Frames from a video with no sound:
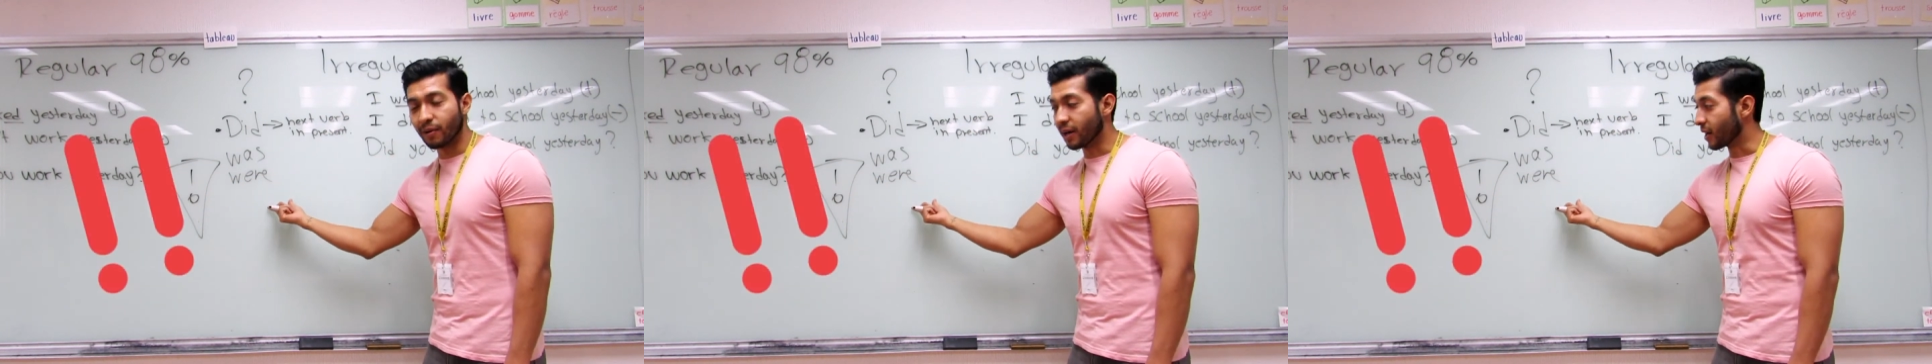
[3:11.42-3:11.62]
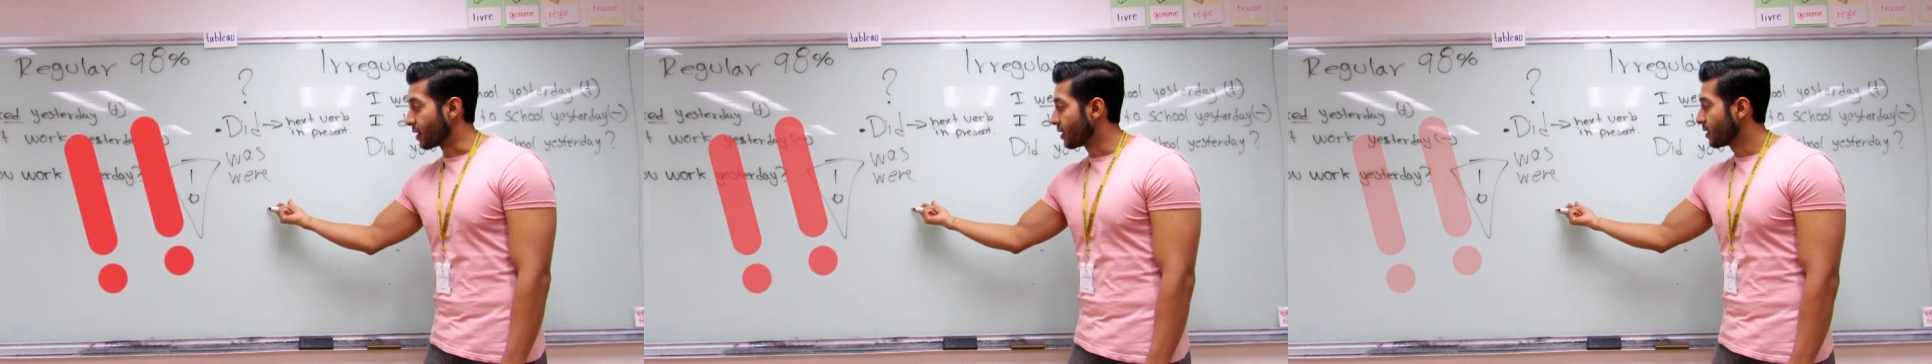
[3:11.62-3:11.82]

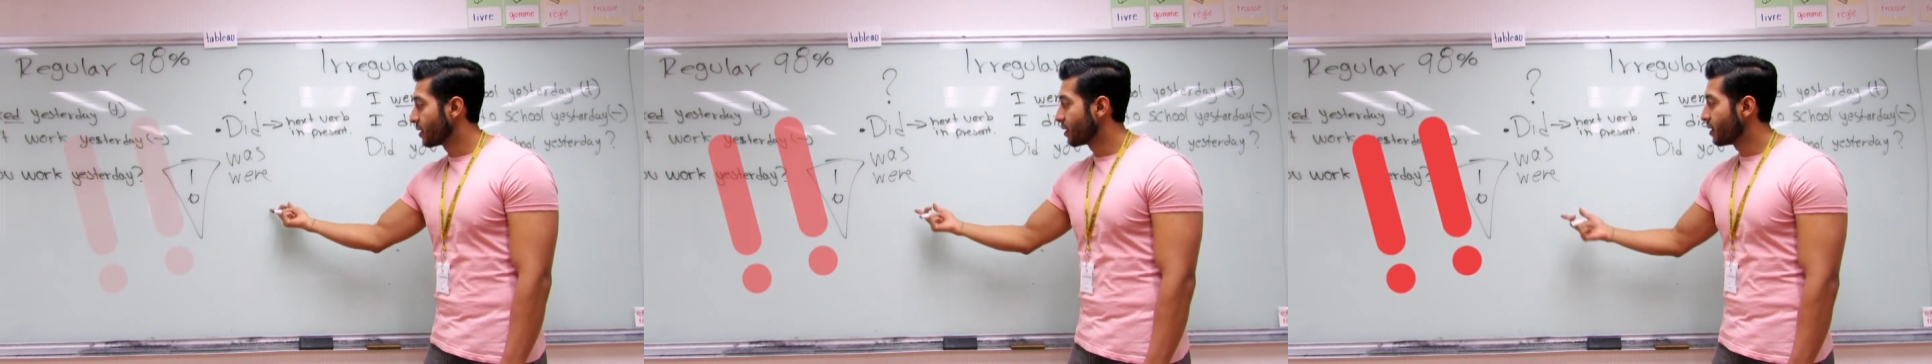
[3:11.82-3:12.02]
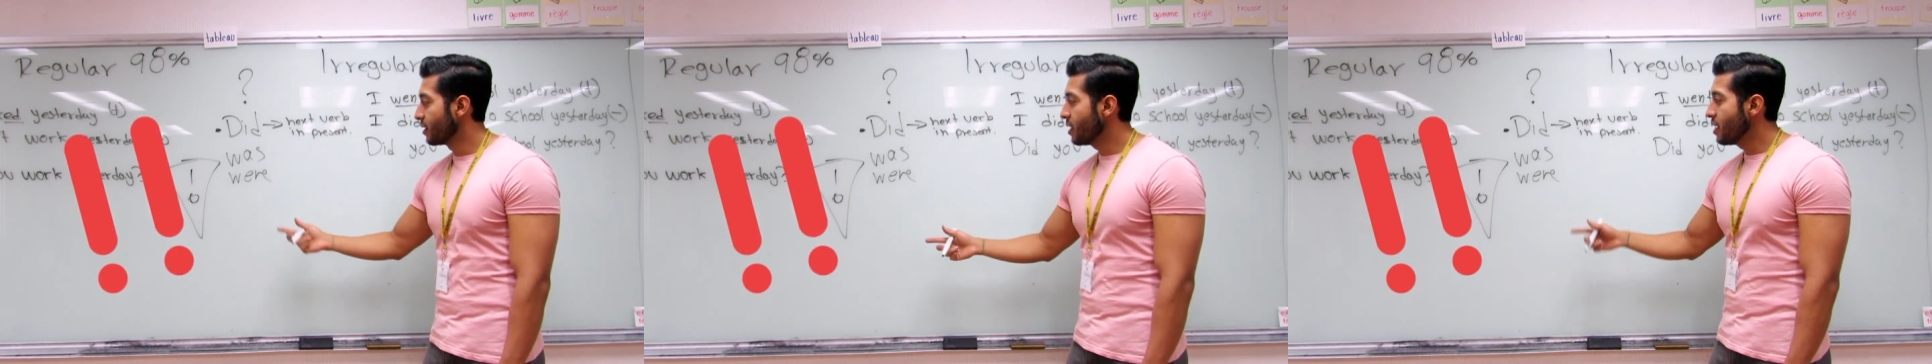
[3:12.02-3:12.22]
where.
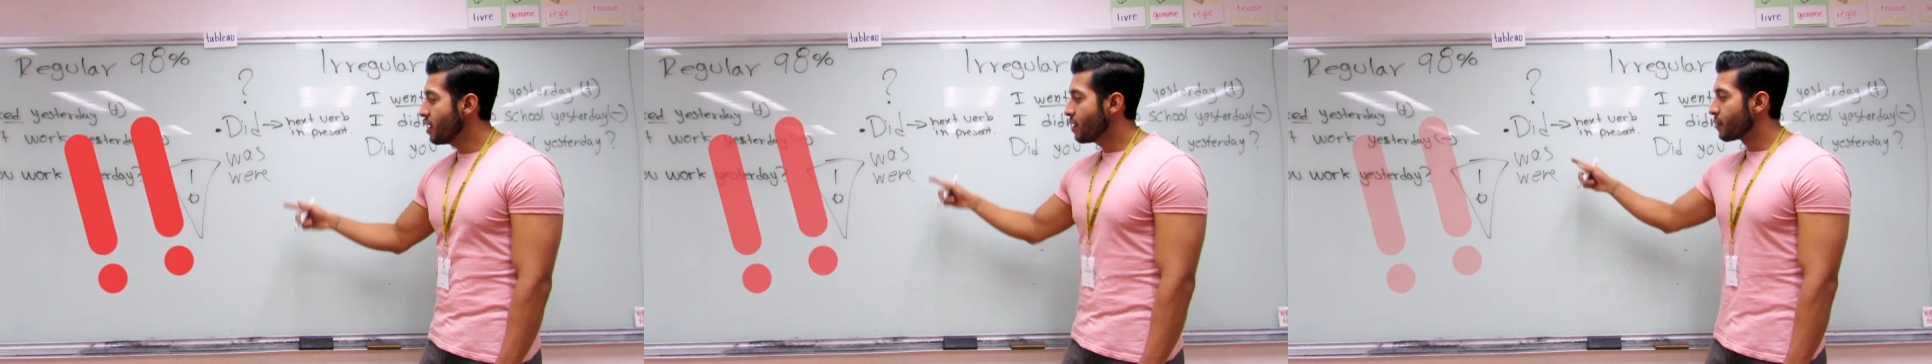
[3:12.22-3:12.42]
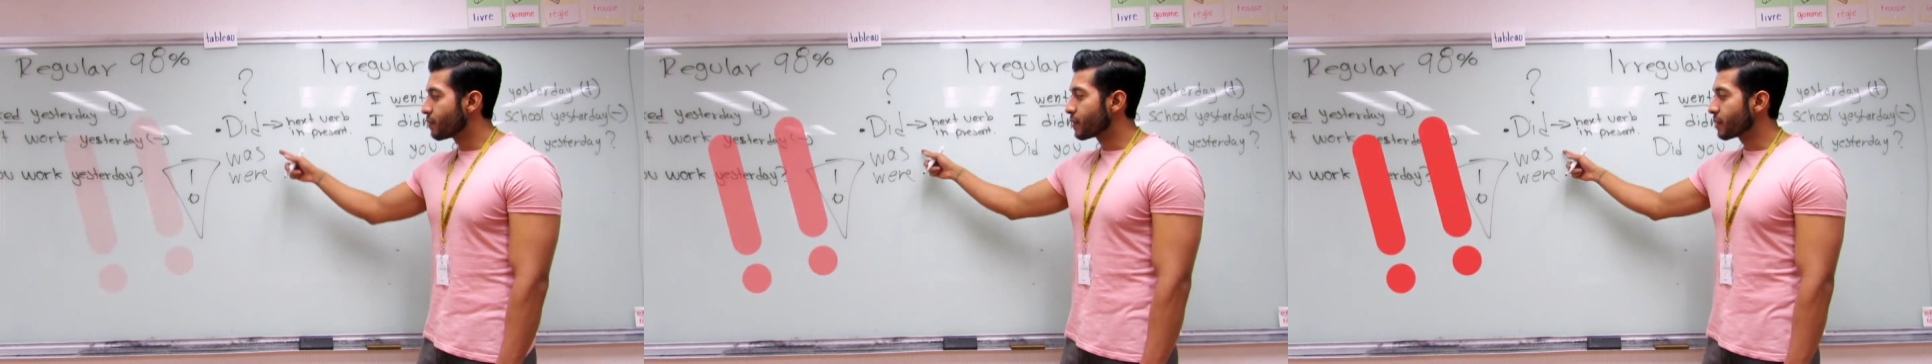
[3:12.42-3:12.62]

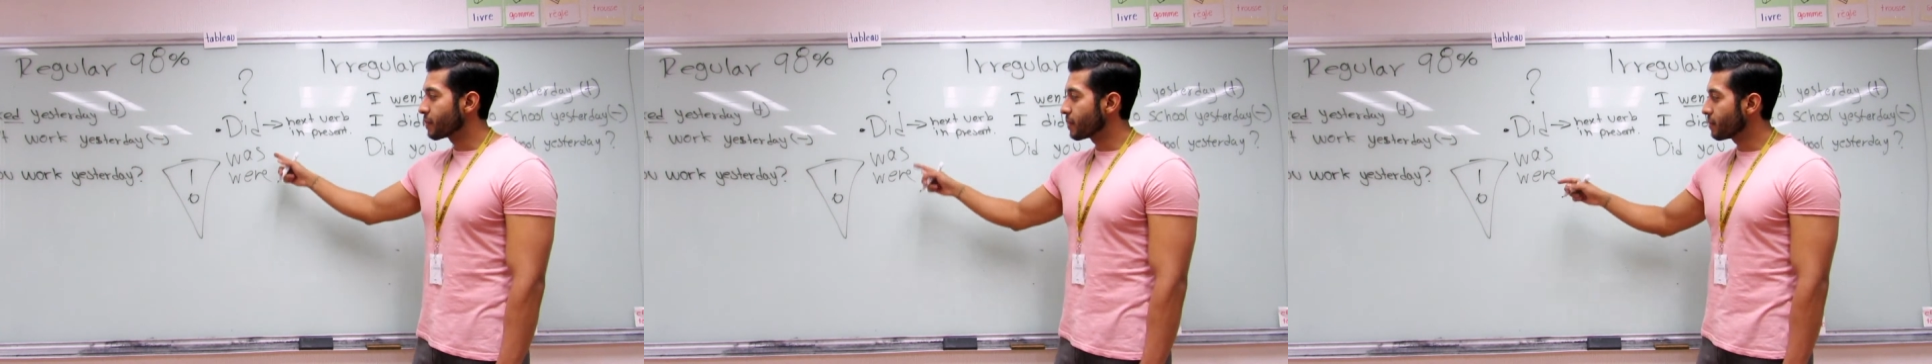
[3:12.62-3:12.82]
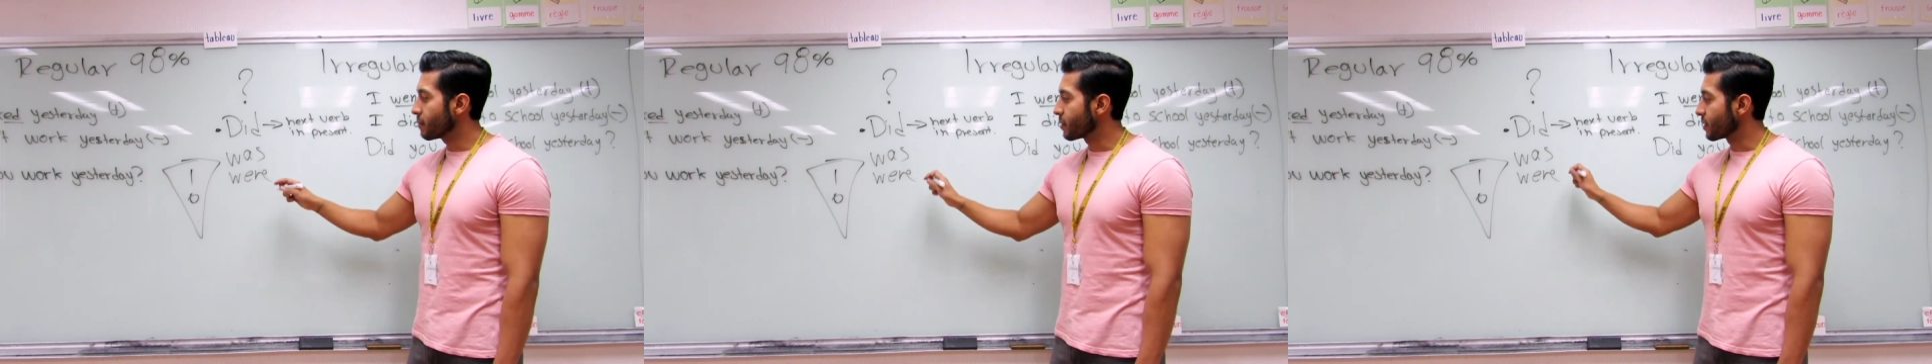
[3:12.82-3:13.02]

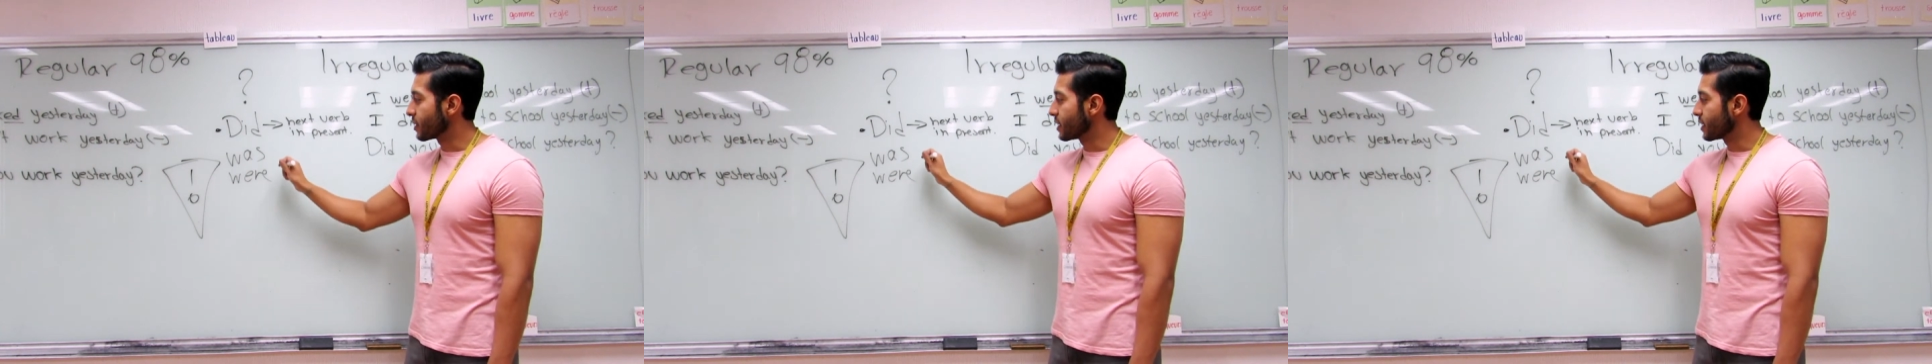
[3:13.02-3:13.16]
Remember,